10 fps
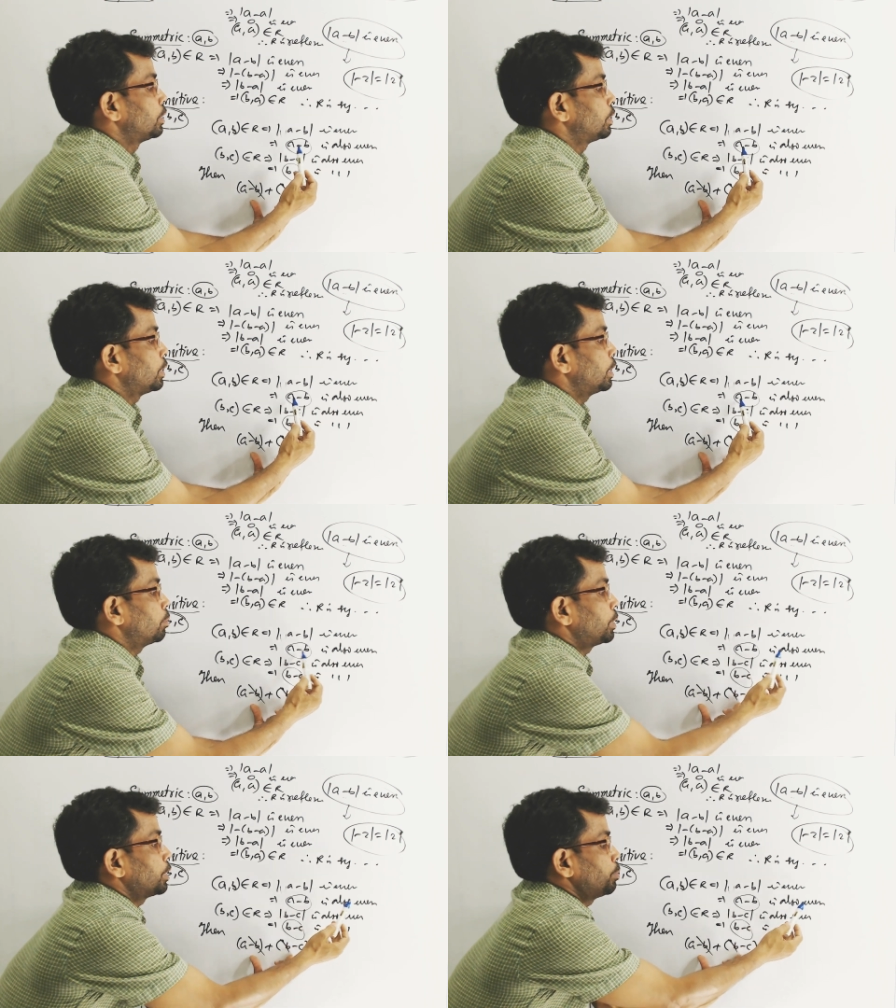A
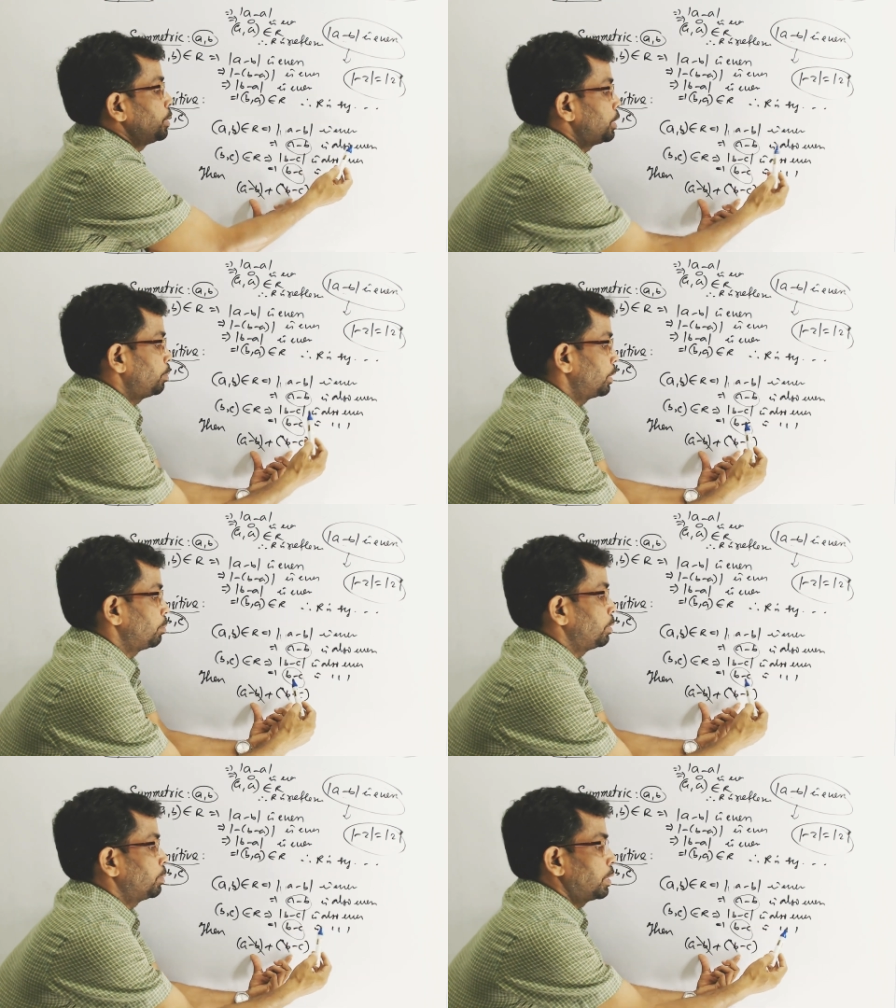minus B is even, B
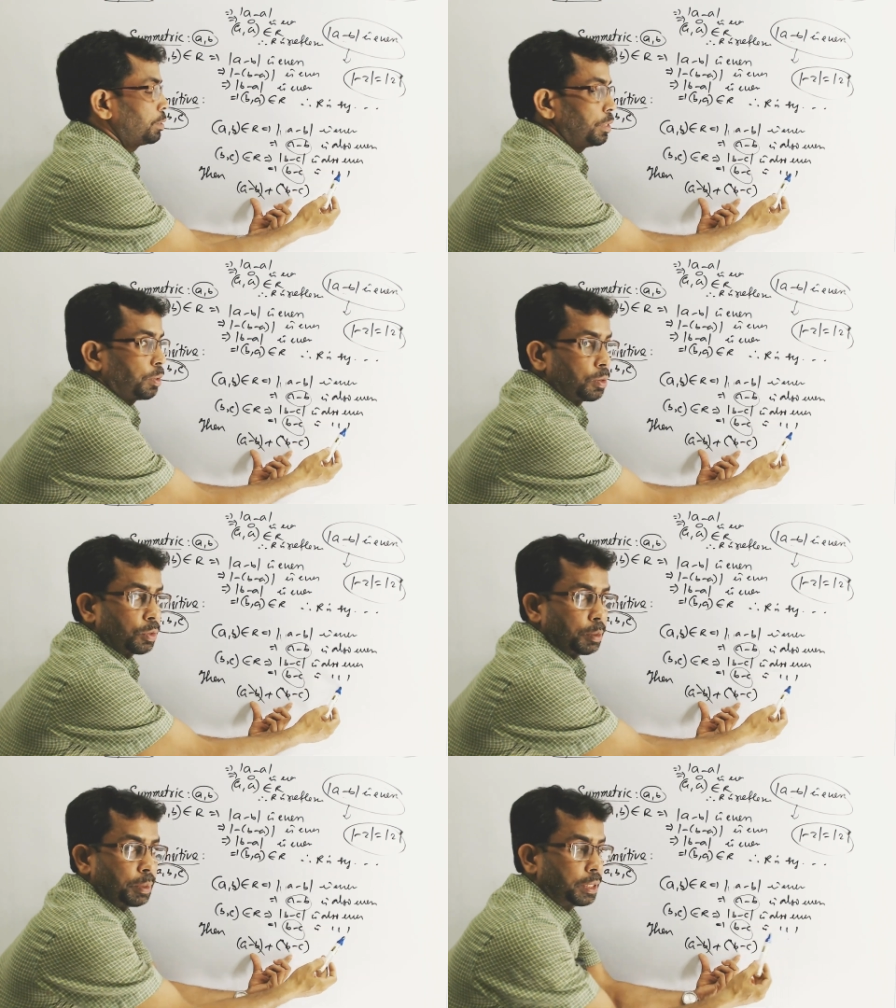minus C is also
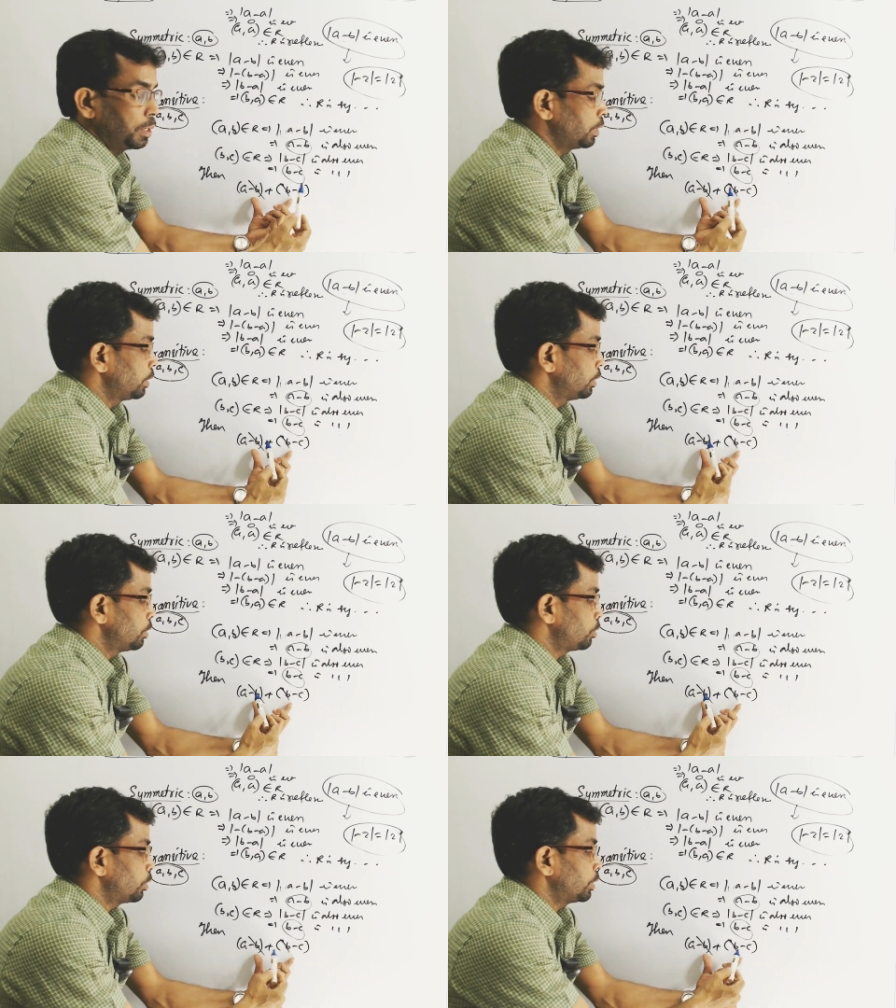even,
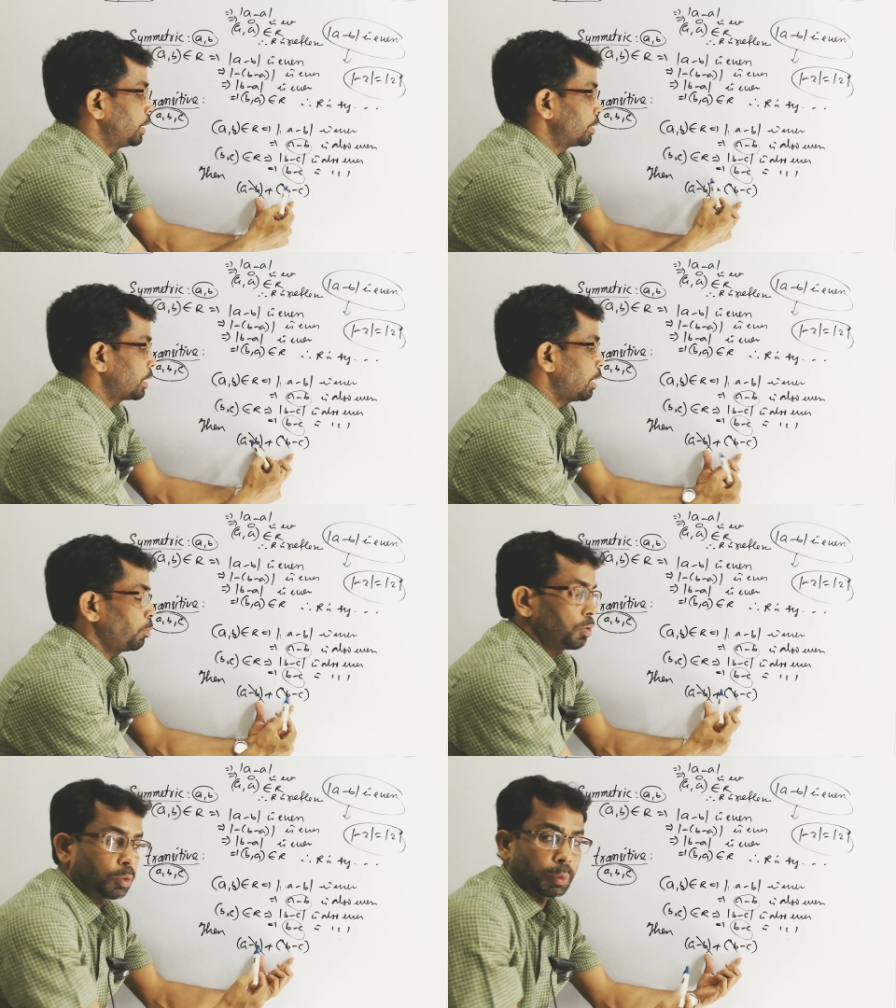so their sum also
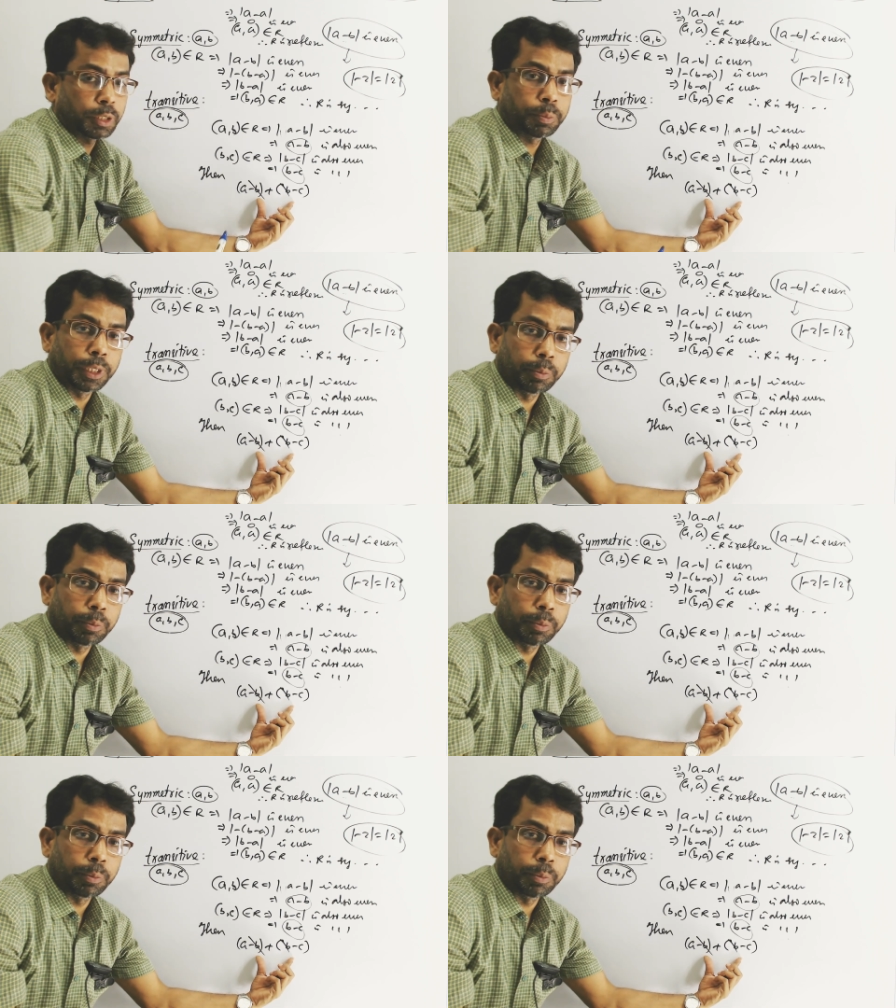must be even.